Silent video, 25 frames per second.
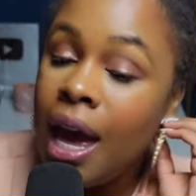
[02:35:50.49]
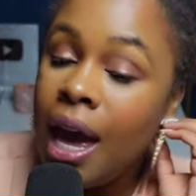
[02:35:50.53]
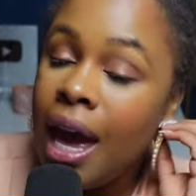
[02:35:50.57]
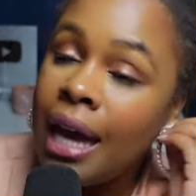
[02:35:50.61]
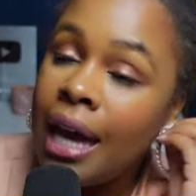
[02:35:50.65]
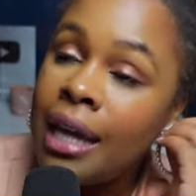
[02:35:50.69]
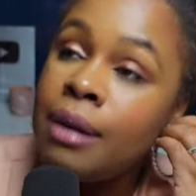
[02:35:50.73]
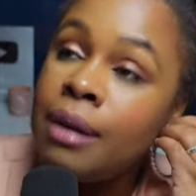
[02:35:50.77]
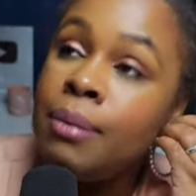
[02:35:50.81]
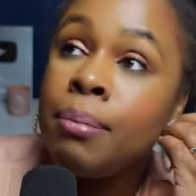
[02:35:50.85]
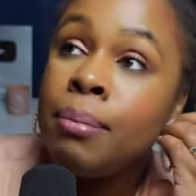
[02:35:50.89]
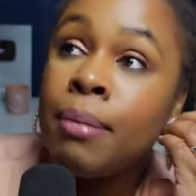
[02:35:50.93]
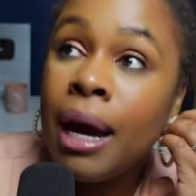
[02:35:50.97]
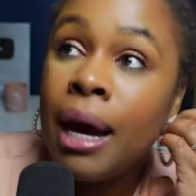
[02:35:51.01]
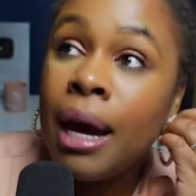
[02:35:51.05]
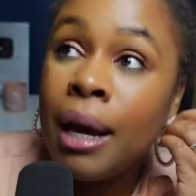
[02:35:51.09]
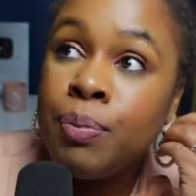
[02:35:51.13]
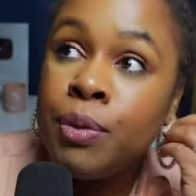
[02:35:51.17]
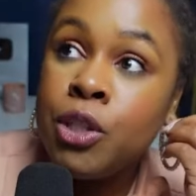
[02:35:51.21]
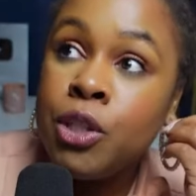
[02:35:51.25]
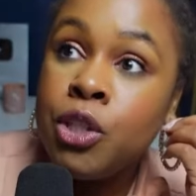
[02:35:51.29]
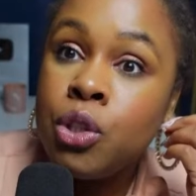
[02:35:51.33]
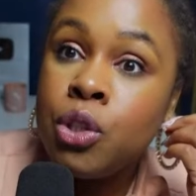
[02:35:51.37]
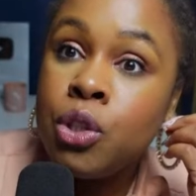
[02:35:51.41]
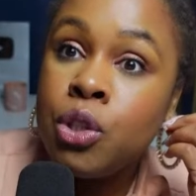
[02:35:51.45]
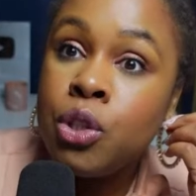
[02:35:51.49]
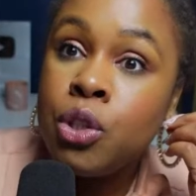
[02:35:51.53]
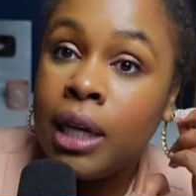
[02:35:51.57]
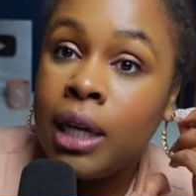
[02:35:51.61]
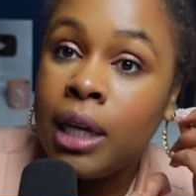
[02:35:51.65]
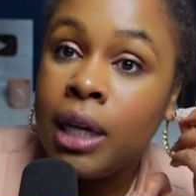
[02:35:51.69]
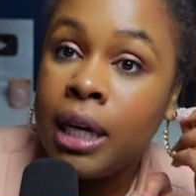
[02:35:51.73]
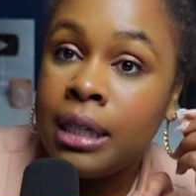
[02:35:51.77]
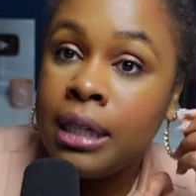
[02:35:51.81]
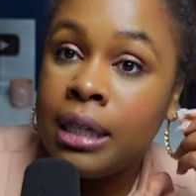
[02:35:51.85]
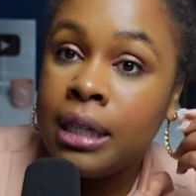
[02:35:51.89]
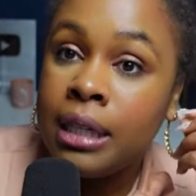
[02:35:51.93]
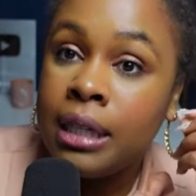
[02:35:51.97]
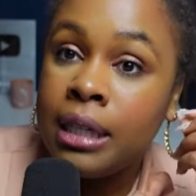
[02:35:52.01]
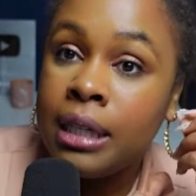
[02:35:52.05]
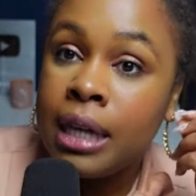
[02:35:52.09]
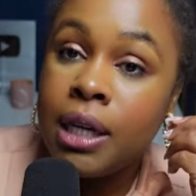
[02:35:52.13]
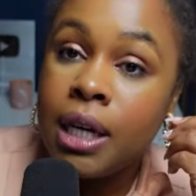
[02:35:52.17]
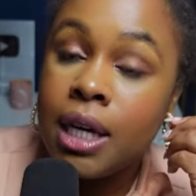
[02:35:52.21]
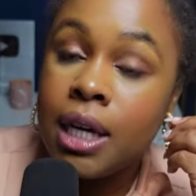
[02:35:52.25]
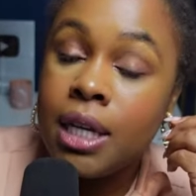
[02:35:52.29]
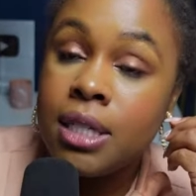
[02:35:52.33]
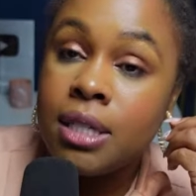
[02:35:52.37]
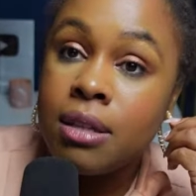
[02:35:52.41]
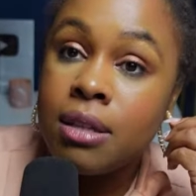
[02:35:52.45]
And it might be too late now
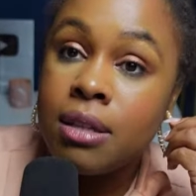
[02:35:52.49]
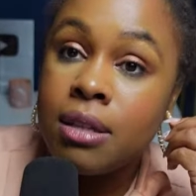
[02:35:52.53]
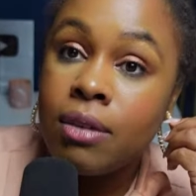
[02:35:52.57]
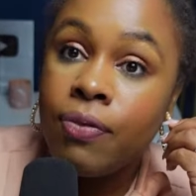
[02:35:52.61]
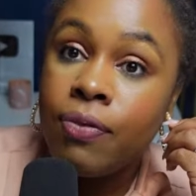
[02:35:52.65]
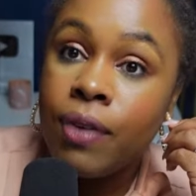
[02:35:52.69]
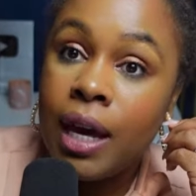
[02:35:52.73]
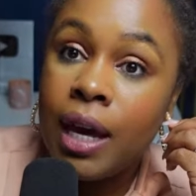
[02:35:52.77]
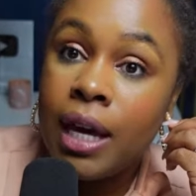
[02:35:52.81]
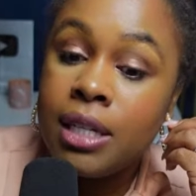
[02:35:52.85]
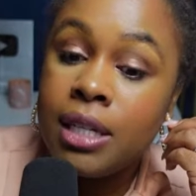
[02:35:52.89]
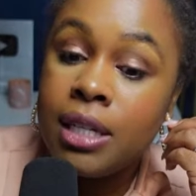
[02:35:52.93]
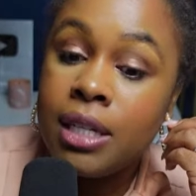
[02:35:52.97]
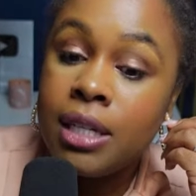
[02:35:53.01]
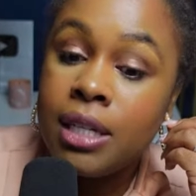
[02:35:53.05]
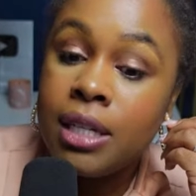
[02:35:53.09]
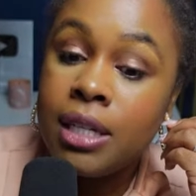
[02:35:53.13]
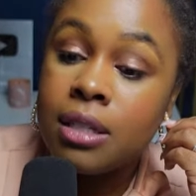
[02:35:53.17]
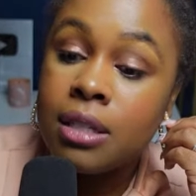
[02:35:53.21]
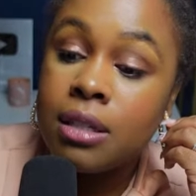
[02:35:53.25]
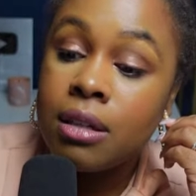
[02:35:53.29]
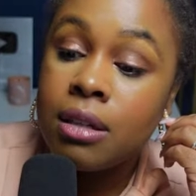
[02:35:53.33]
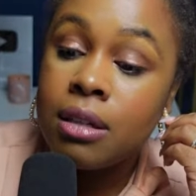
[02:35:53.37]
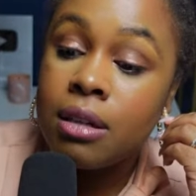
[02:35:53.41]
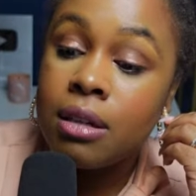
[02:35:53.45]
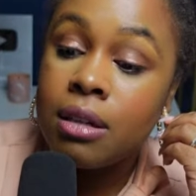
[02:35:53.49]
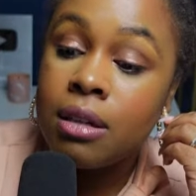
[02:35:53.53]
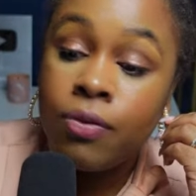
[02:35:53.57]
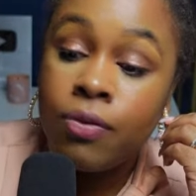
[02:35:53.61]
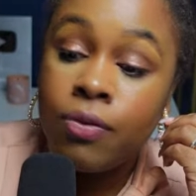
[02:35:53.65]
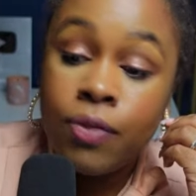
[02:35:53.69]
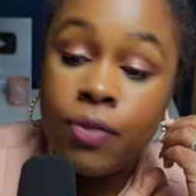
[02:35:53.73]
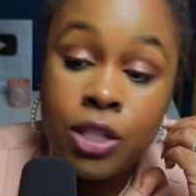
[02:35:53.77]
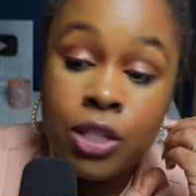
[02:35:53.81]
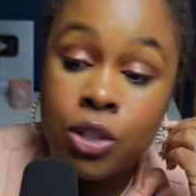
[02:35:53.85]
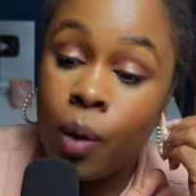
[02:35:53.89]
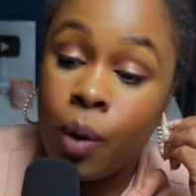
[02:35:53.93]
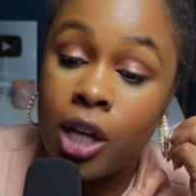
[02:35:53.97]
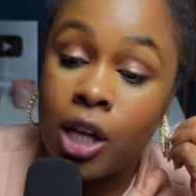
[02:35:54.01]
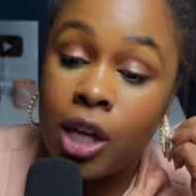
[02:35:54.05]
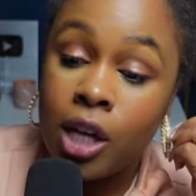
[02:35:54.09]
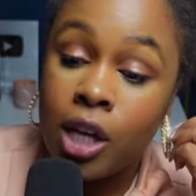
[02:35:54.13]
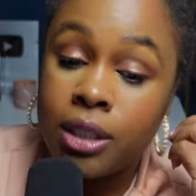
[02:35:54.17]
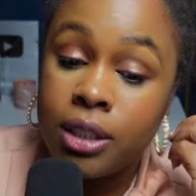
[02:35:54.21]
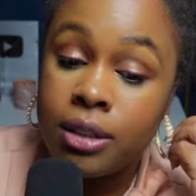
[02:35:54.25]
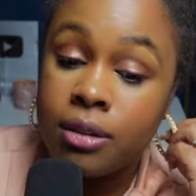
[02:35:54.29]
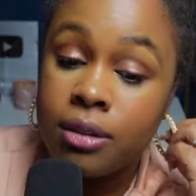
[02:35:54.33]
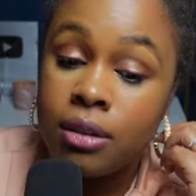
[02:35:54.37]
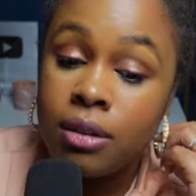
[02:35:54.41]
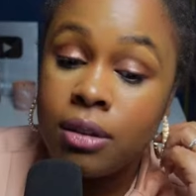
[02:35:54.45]
because the feds the feds are
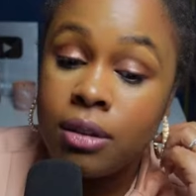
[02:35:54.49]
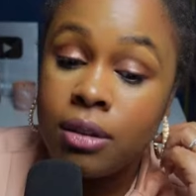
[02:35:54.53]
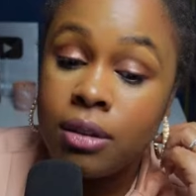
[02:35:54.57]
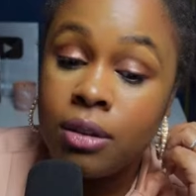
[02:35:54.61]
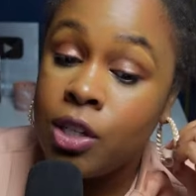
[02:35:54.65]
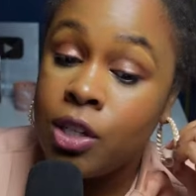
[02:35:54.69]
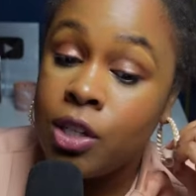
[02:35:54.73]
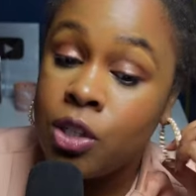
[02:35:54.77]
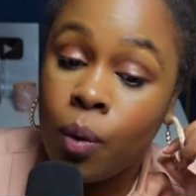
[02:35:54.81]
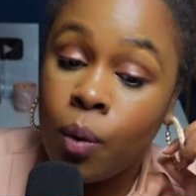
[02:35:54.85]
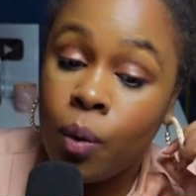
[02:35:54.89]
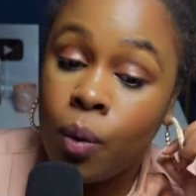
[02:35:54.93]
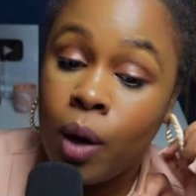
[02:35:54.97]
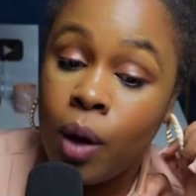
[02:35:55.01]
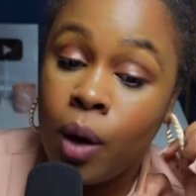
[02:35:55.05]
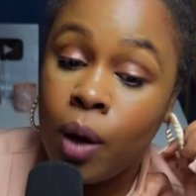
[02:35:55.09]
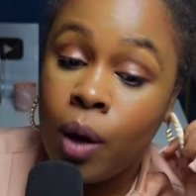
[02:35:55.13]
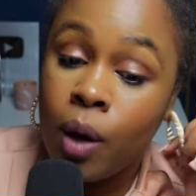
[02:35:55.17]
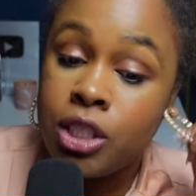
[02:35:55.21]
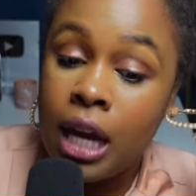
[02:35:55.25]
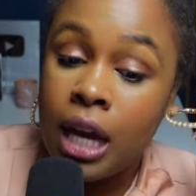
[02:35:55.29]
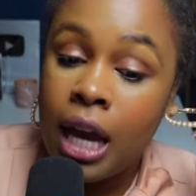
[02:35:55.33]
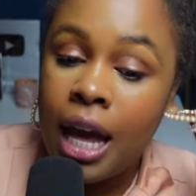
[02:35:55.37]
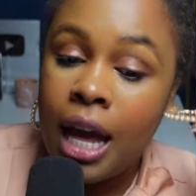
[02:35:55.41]
watching. The feds are watching.